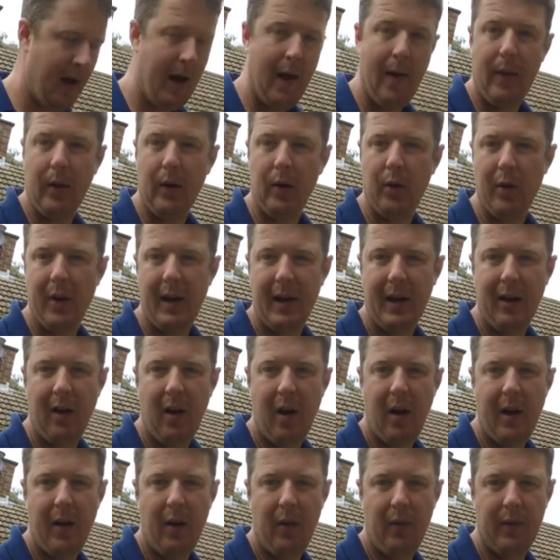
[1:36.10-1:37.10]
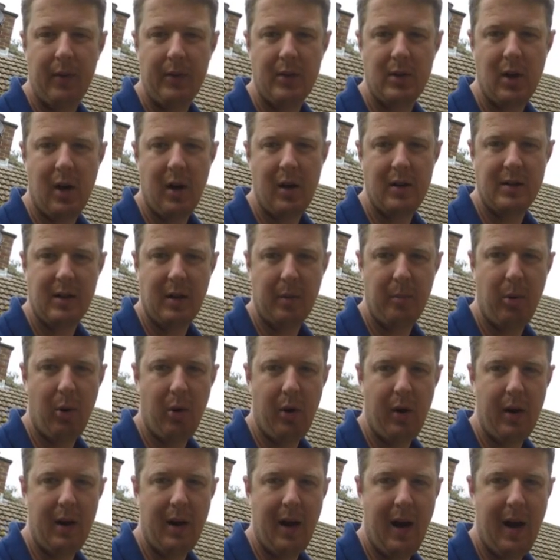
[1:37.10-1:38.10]
and the green light on the charging
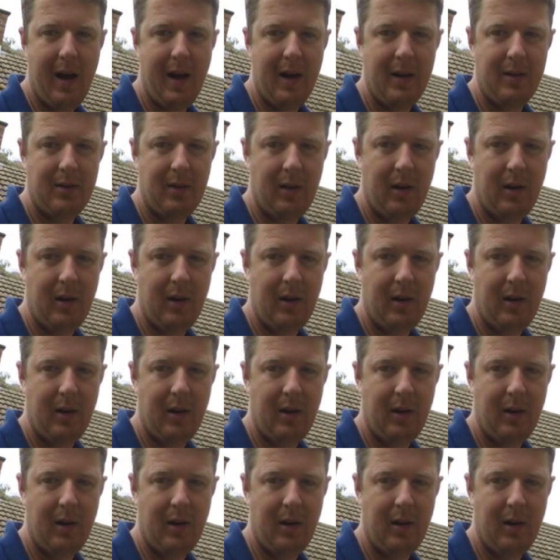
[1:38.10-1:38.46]
point has